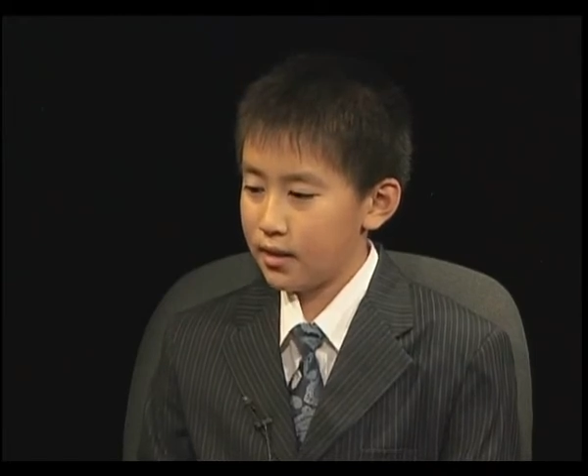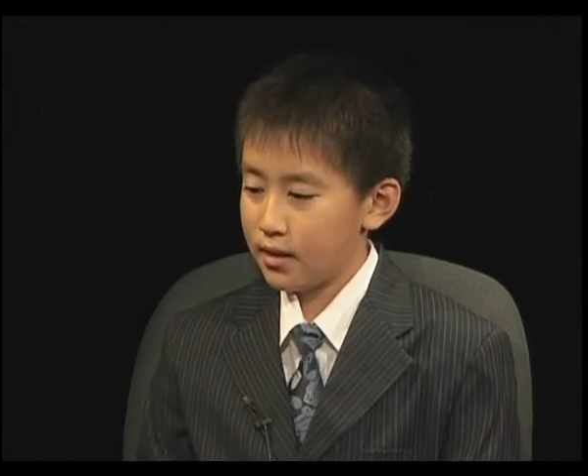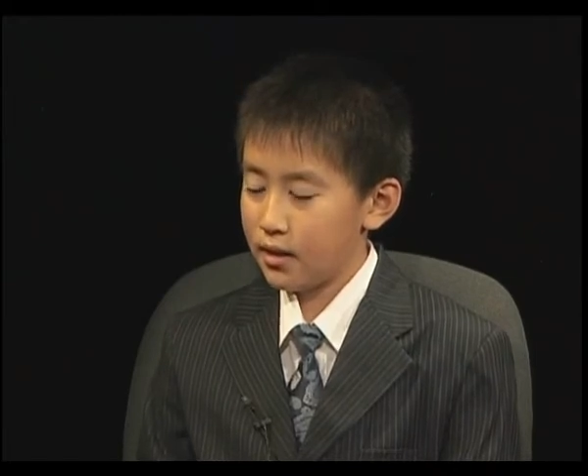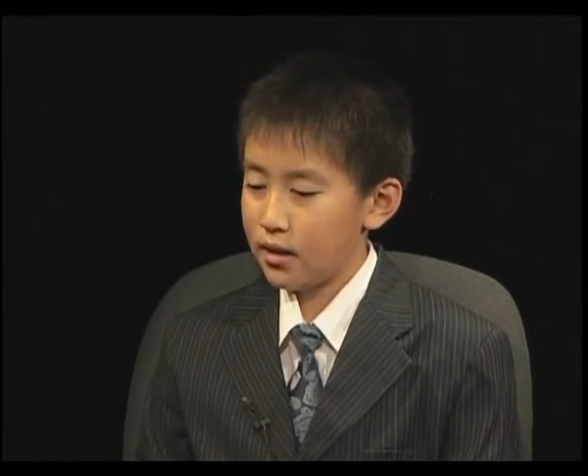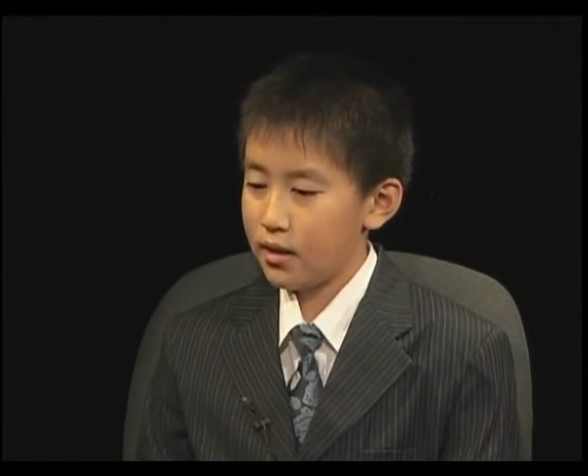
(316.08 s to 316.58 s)

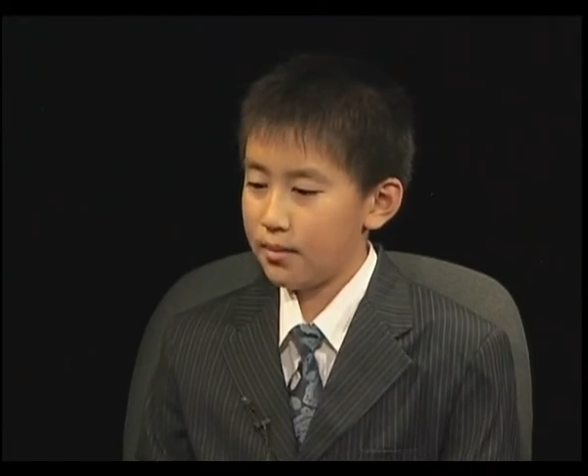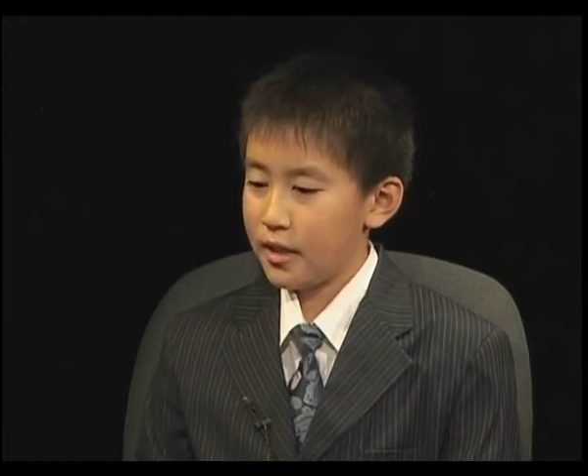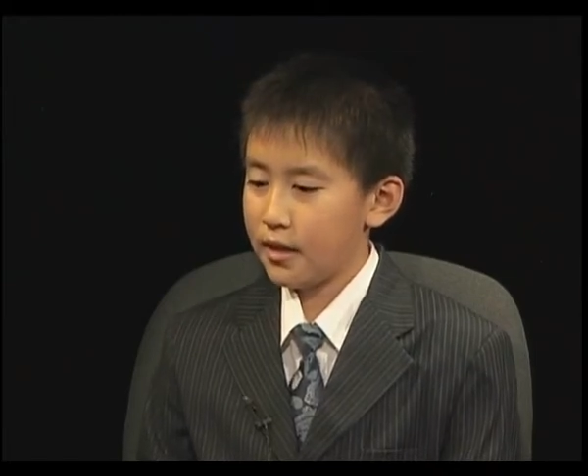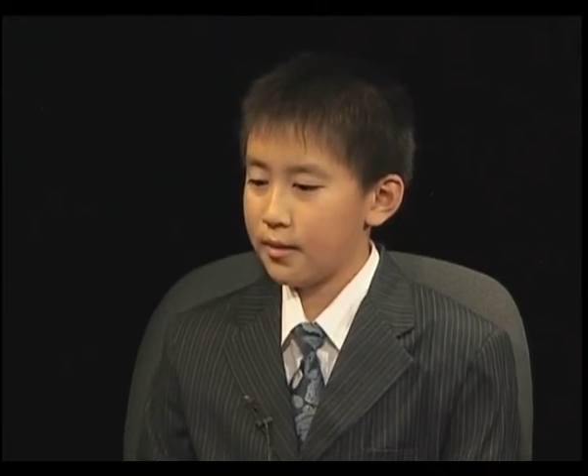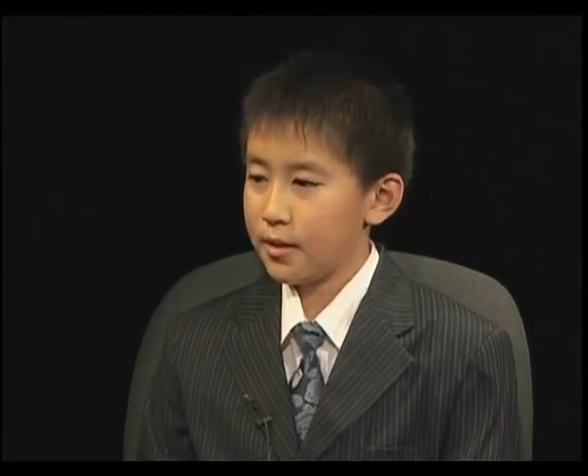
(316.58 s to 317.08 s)

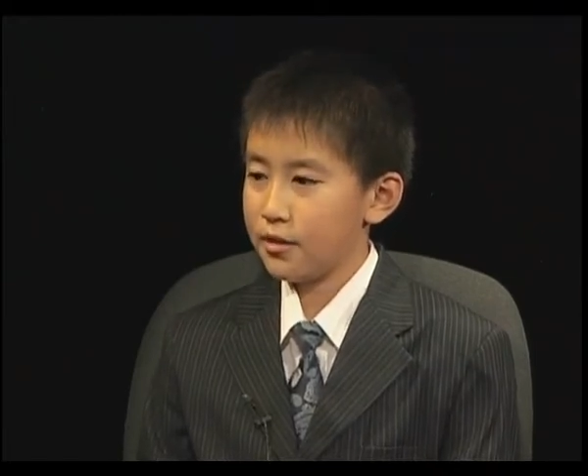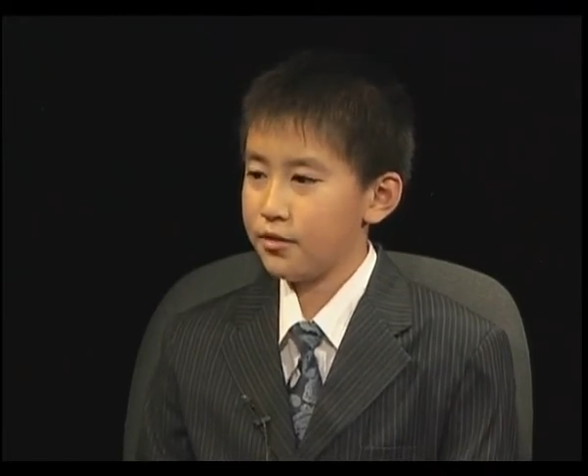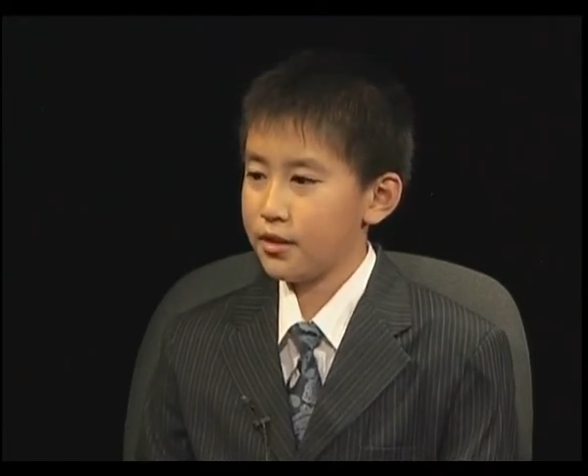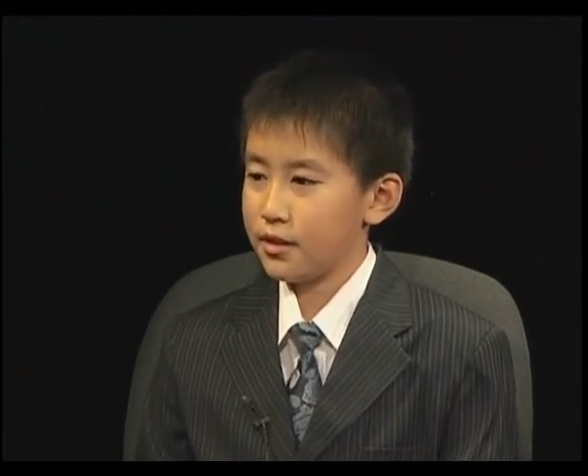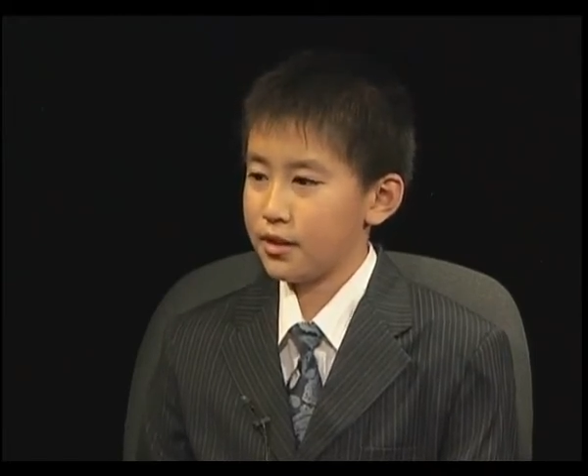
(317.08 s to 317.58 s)
Arab
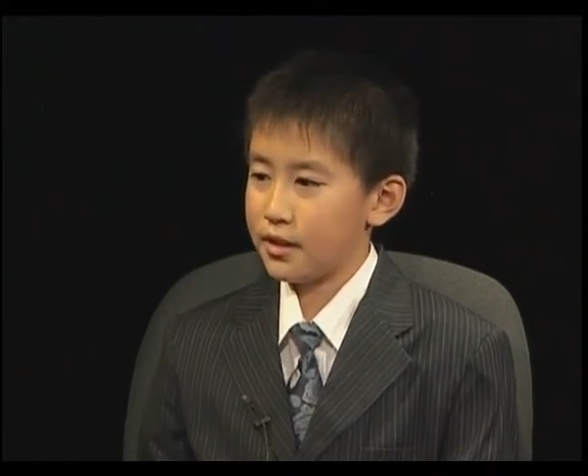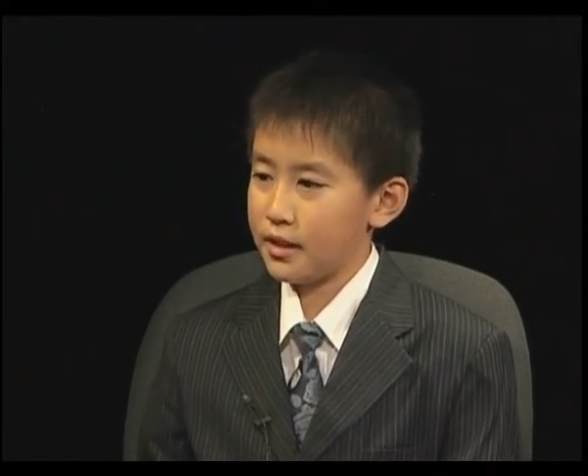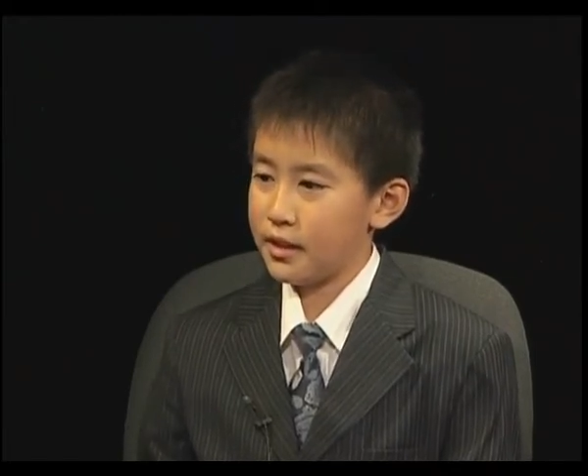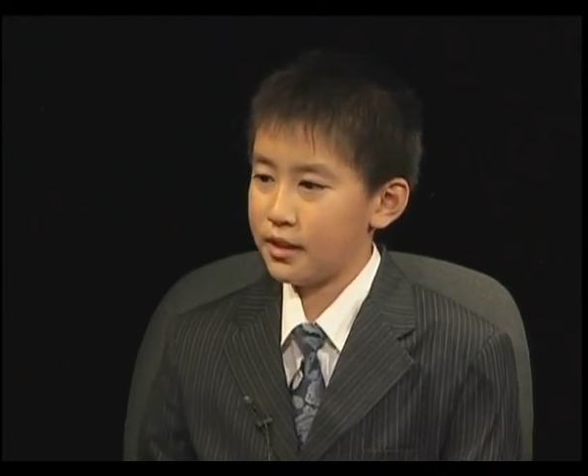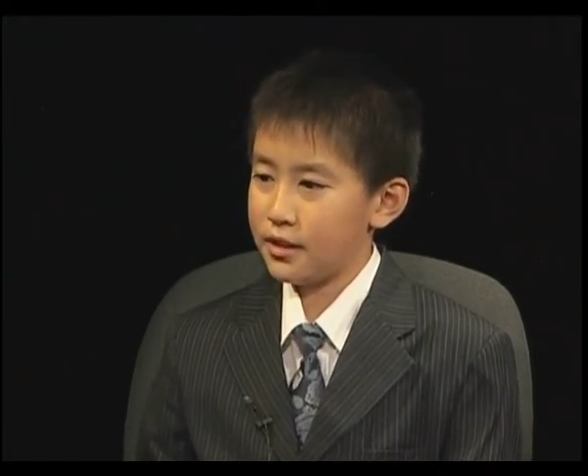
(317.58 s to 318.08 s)
countries such as
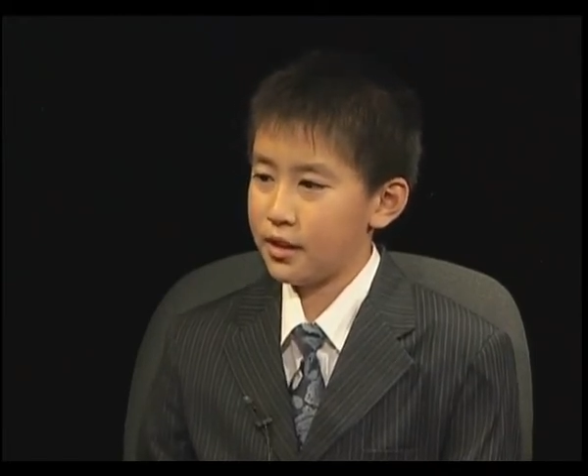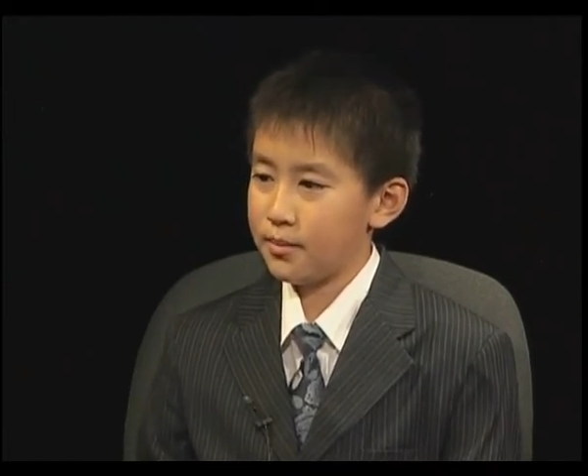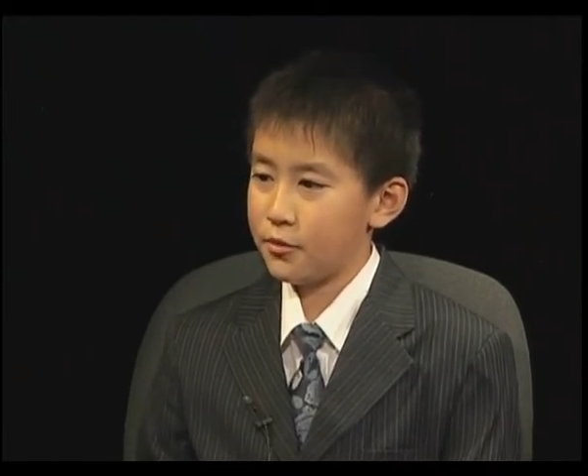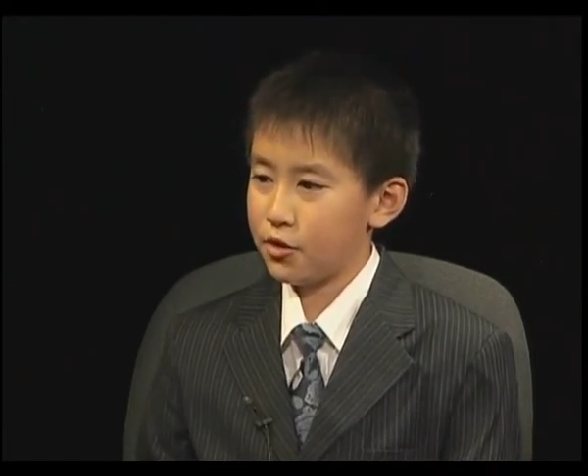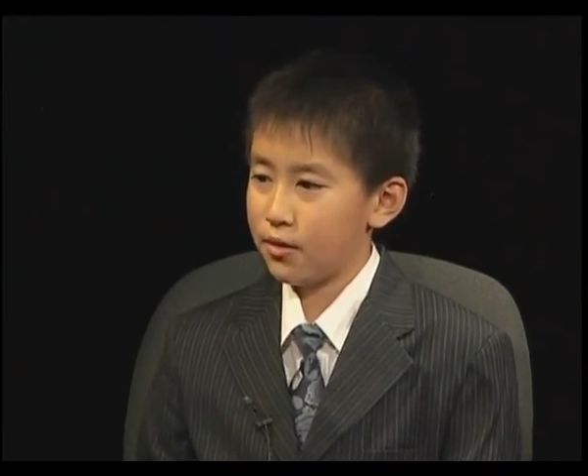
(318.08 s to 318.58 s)

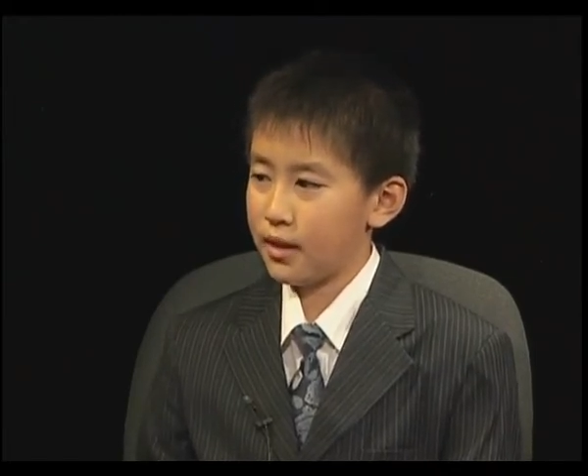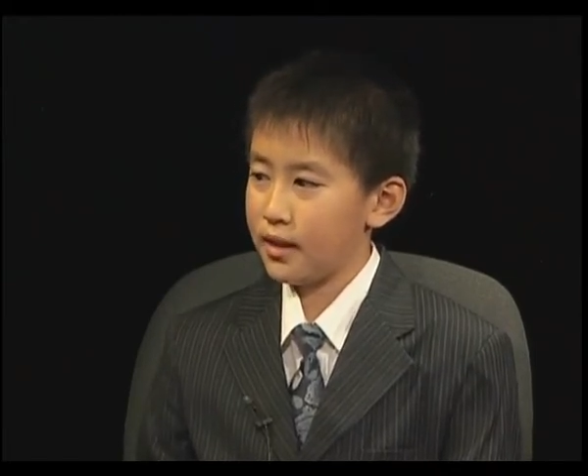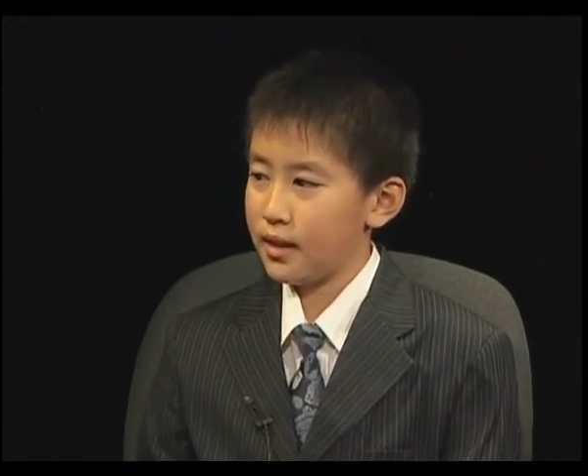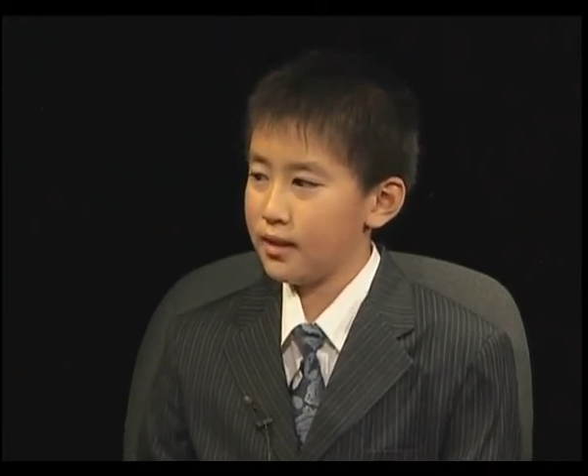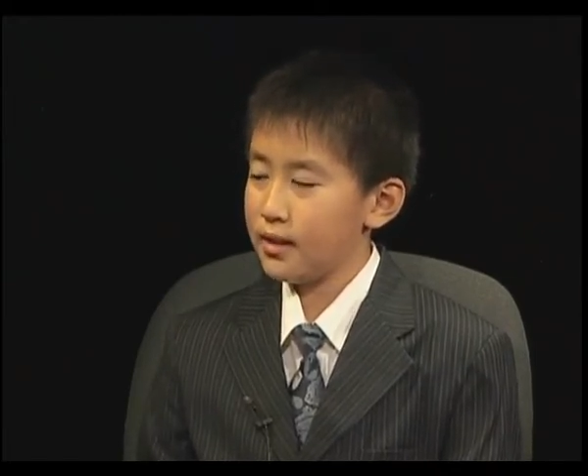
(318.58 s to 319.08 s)
Egypt,
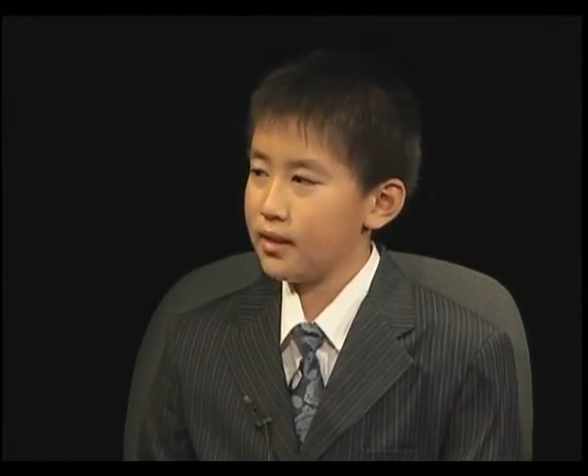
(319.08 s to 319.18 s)
Jordan.